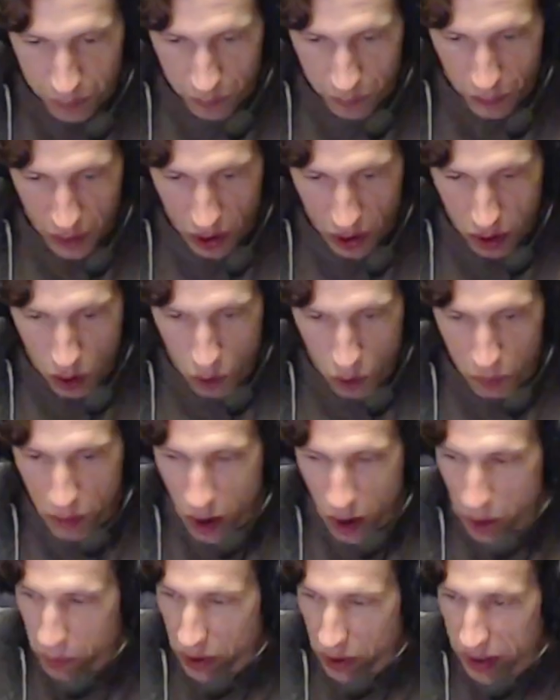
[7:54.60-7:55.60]
Nope,
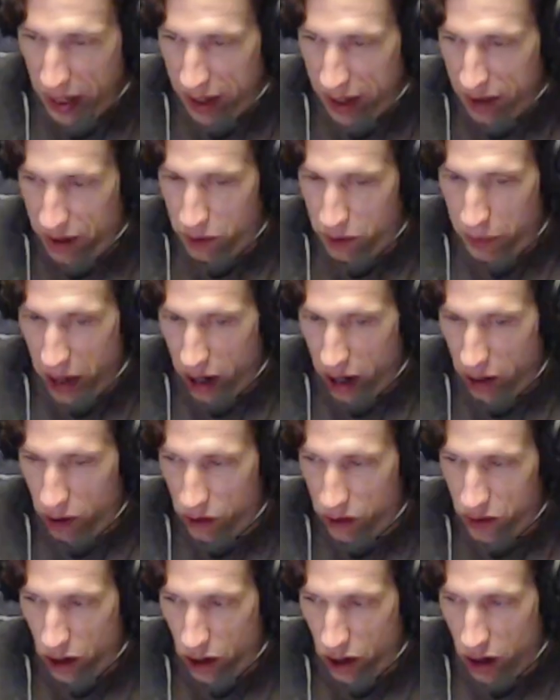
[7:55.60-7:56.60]
but that doesn't matter. As
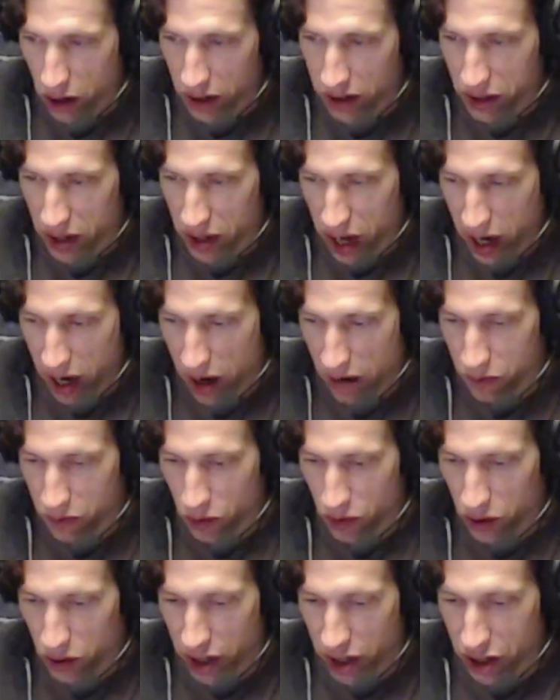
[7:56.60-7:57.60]
long as I have
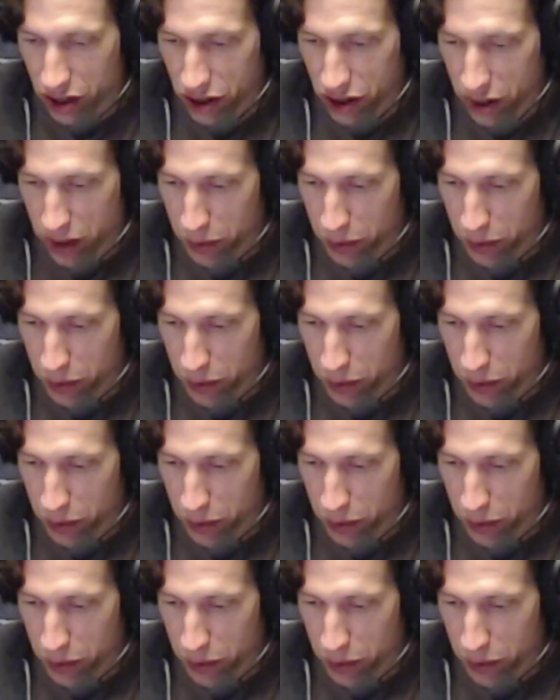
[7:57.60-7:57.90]
relationships